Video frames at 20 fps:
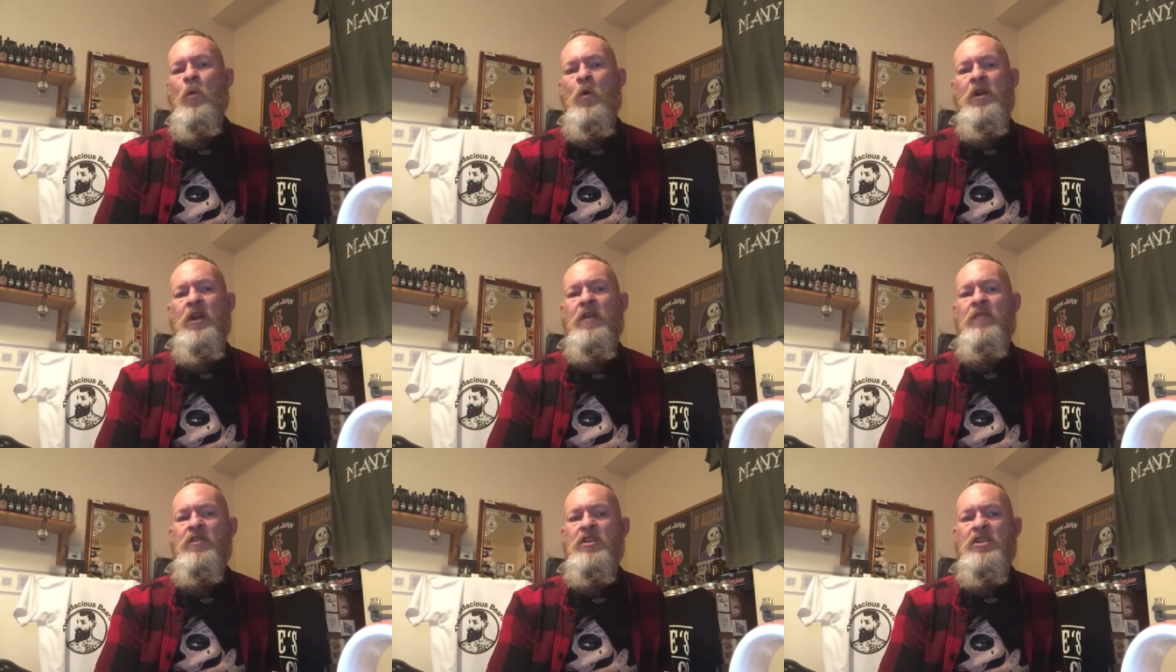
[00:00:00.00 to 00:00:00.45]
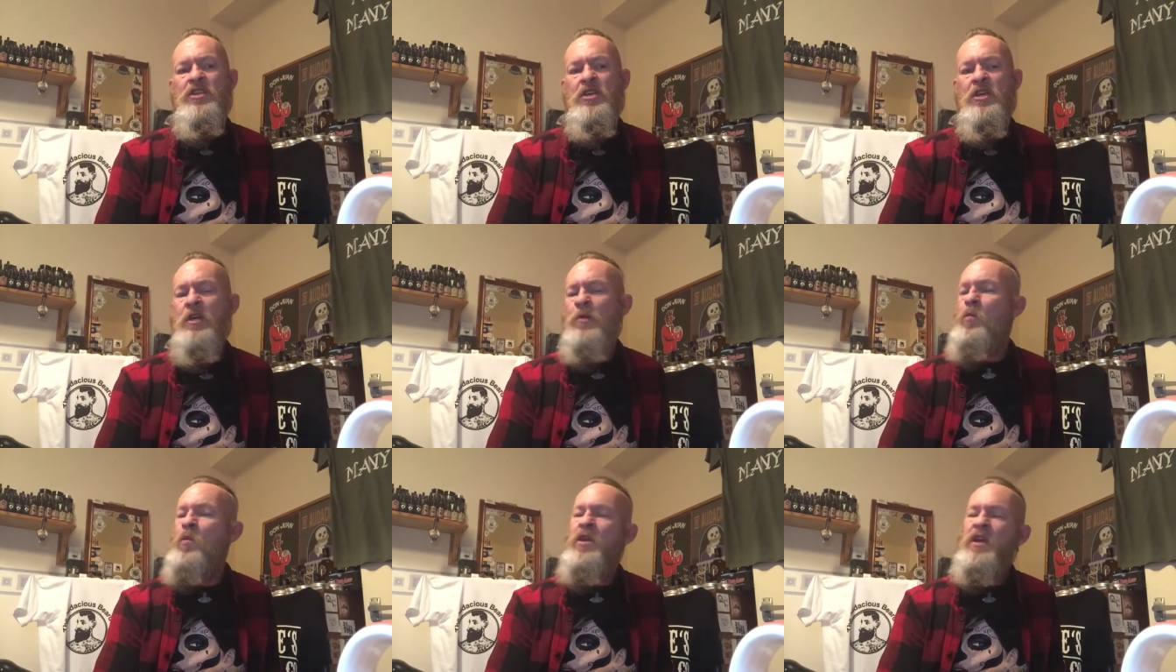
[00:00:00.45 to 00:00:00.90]
whatever you're
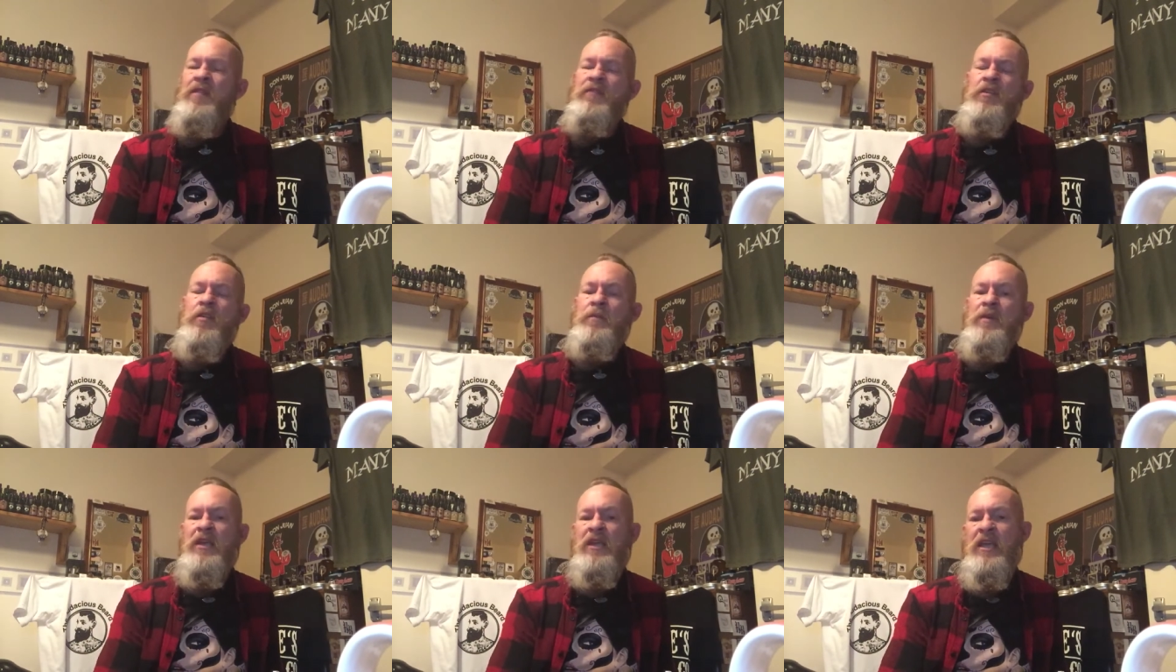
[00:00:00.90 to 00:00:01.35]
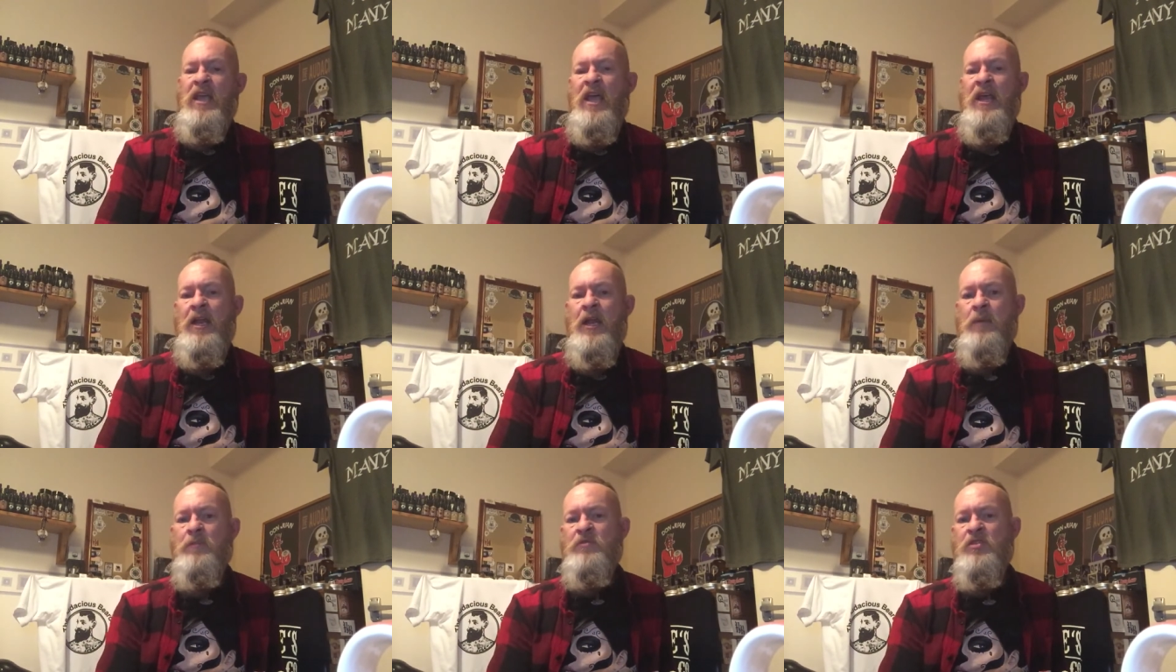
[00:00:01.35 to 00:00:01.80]
doing, whatever you've been
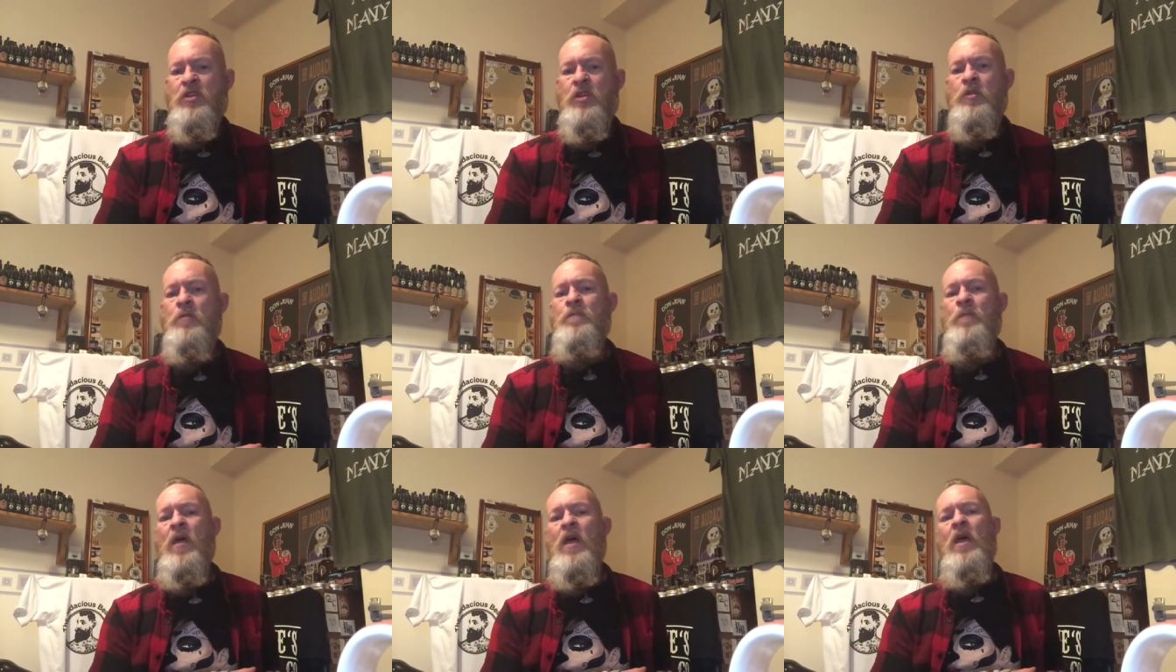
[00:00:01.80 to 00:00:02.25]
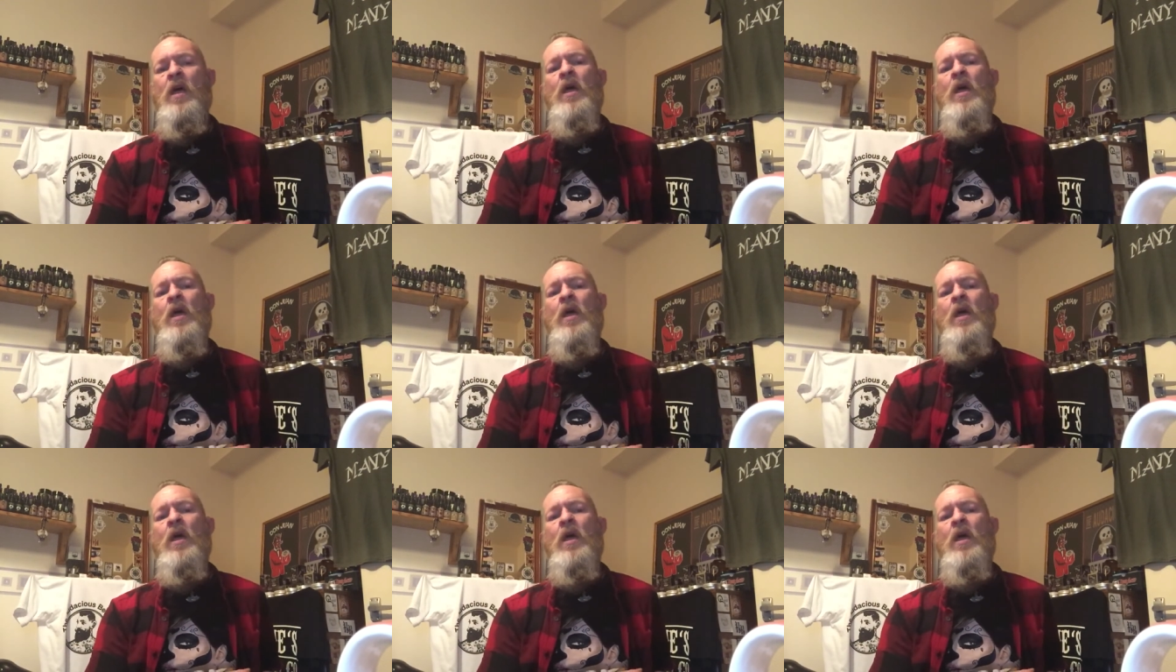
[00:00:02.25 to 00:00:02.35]
getting up to.